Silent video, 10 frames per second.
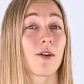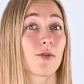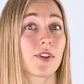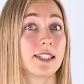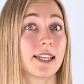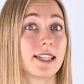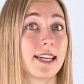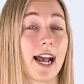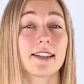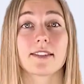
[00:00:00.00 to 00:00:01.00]
For these hidden
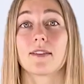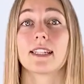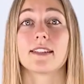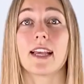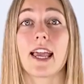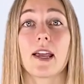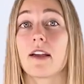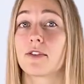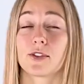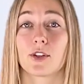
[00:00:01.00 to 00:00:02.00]
tasks, let's say
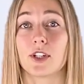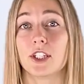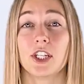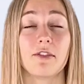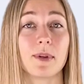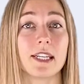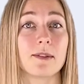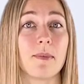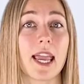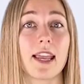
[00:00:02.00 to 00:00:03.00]
if a certain achievement
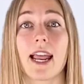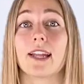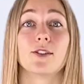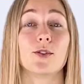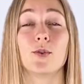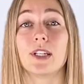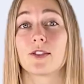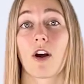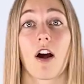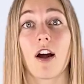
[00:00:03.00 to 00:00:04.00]
is made and
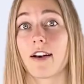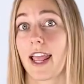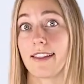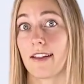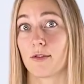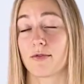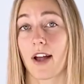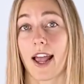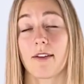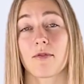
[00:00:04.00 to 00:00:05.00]
students are on a level
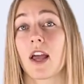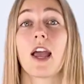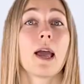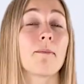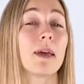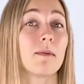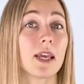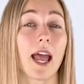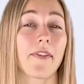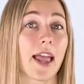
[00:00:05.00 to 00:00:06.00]
five,
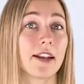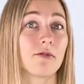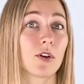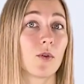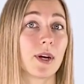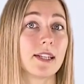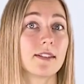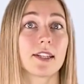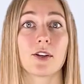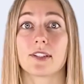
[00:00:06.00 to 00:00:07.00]
maybe at the end of a
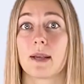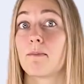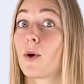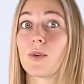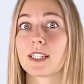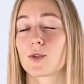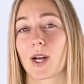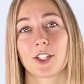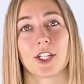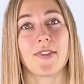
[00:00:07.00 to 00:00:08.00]
quiz there is a bonus
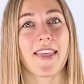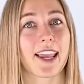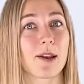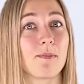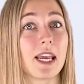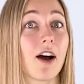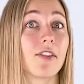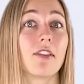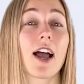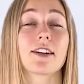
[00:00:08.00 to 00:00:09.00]
question that can be
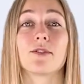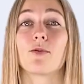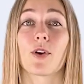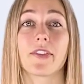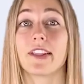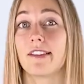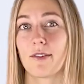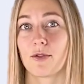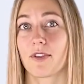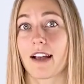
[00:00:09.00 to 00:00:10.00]
unlocked for the
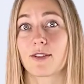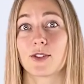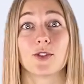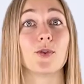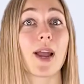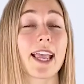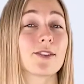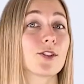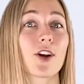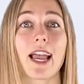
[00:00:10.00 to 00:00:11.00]
level fivers to
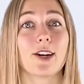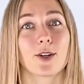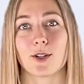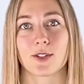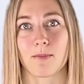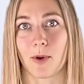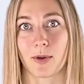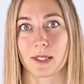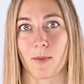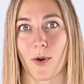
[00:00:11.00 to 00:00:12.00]
answer and earn some
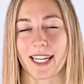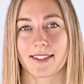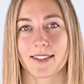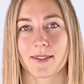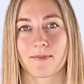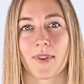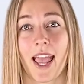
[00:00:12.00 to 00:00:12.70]
bonus points.